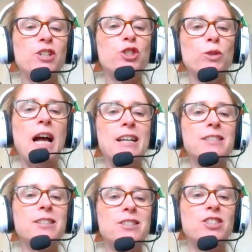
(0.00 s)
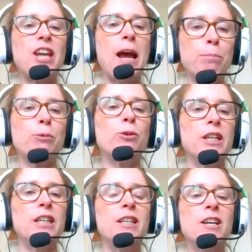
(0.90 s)
So it has this
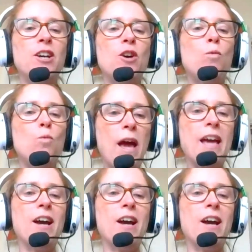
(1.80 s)
temporary way